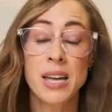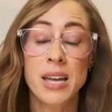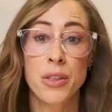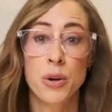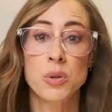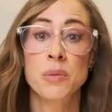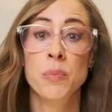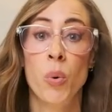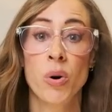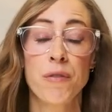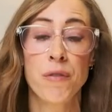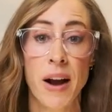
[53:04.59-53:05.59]
in those
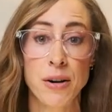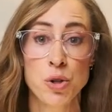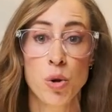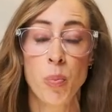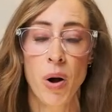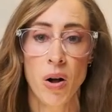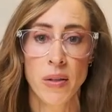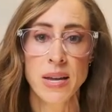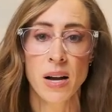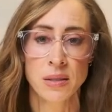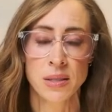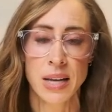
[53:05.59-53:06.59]
more fragile
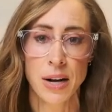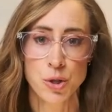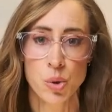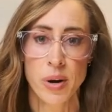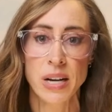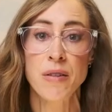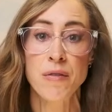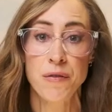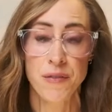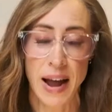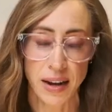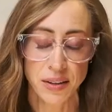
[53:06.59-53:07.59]
polyunsaturated
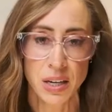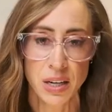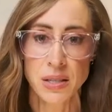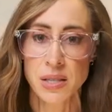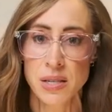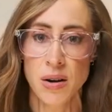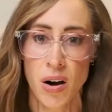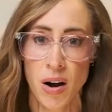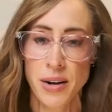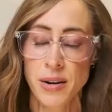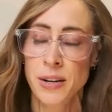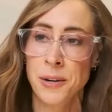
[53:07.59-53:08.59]
fats and it's
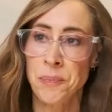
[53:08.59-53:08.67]
not